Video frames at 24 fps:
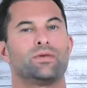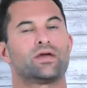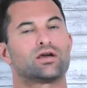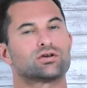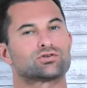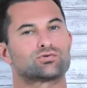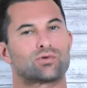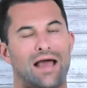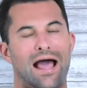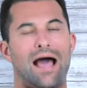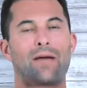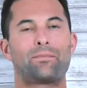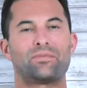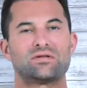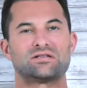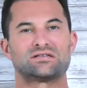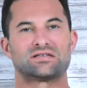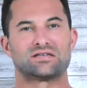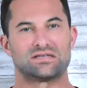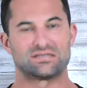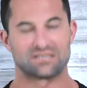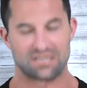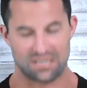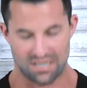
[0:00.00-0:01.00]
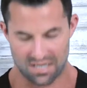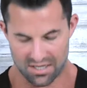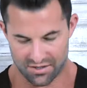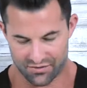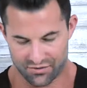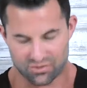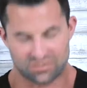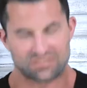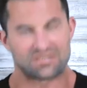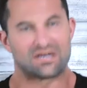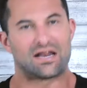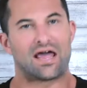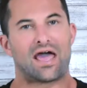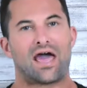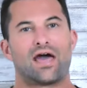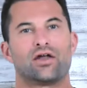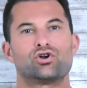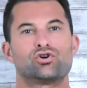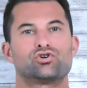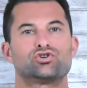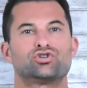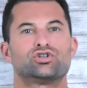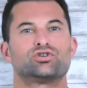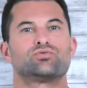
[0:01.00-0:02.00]
Because what happens is there's an
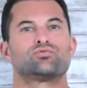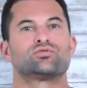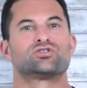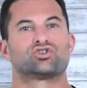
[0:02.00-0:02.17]
energy